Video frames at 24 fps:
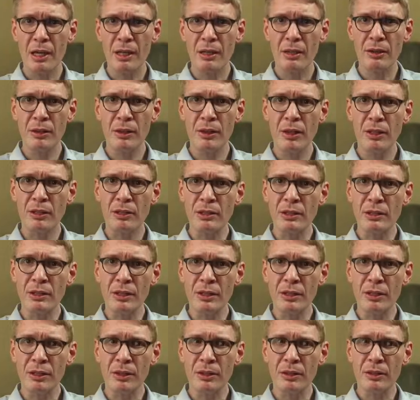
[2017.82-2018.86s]

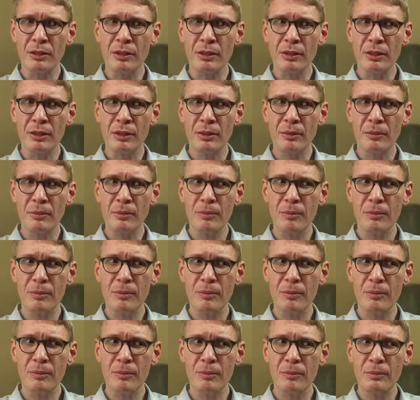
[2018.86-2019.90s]
the
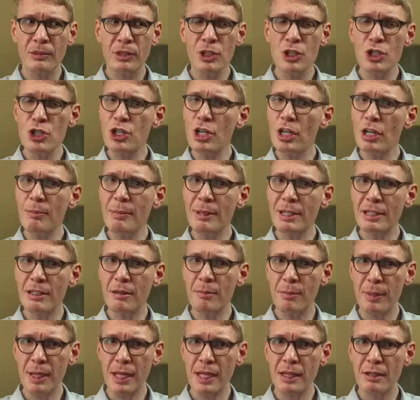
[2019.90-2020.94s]
legitimate
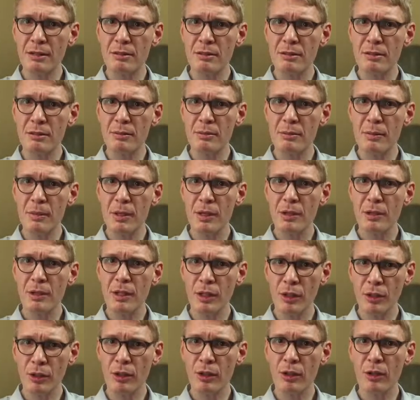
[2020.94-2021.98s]
debates that
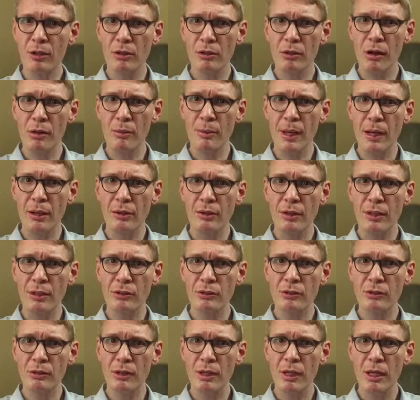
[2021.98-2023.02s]
occur around
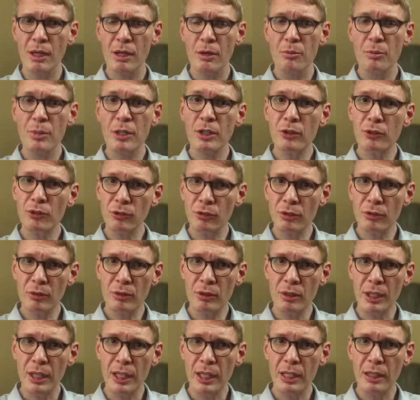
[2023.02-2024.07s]
this. Because
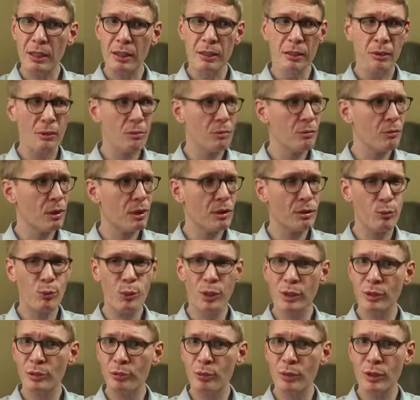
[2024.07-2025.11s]
certainly when
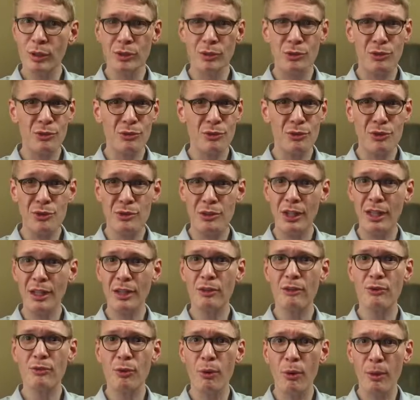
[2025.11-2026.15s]
one's setting
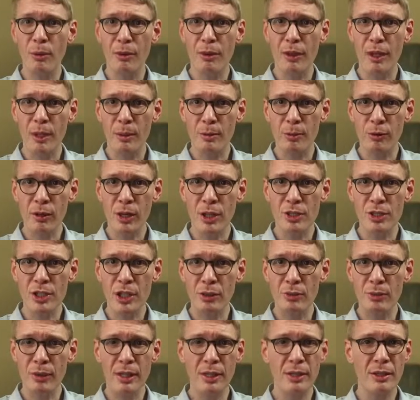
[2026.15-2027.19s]
forth on a
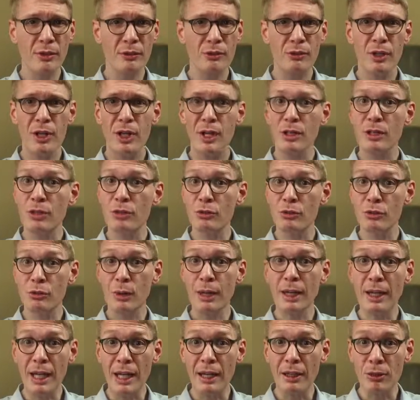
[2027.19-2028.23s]
project, right, there's
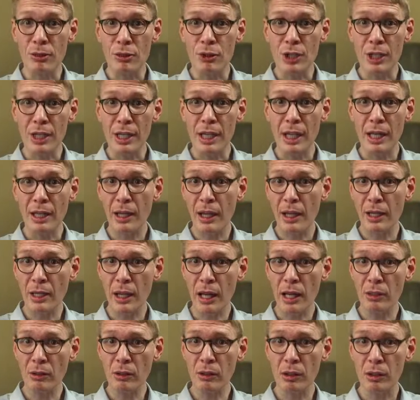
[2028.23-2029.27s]
great energy.
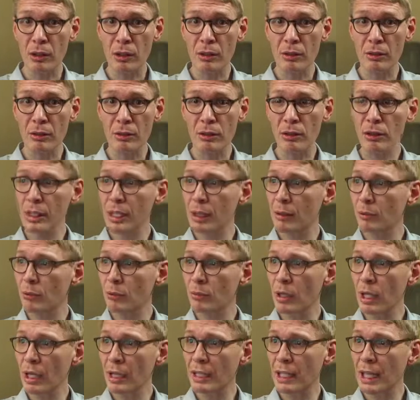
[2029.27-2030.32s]
And look
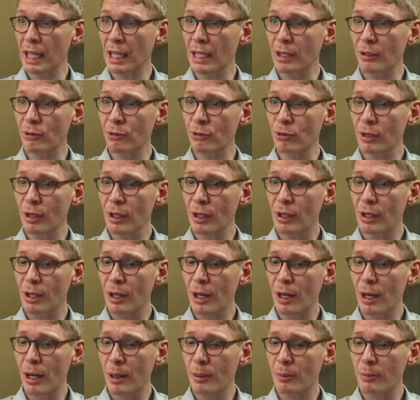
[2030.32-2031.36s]
at King's,
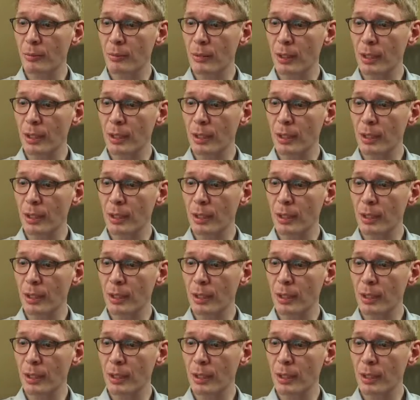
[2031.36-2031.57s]
I